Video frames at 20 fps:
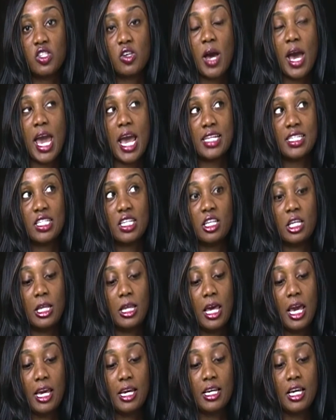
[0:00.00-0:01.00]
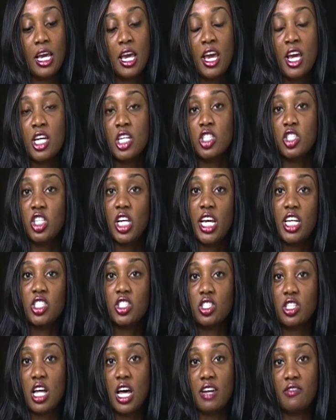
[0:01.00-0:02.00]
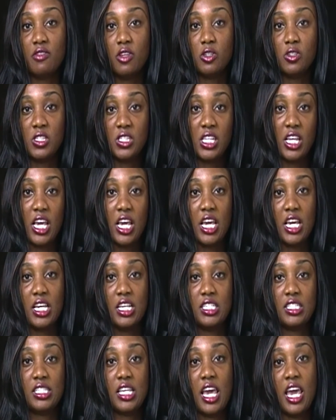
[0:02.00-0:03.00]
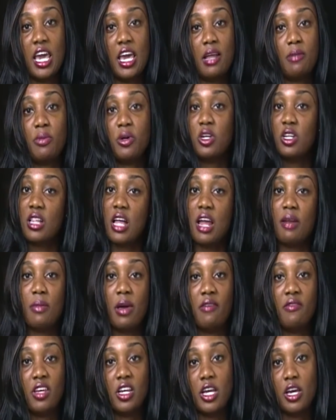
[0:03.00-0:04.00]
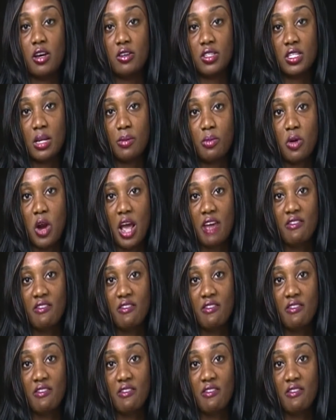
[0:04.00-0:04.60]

So I had to like change a lot of those things and put a lot of my videos on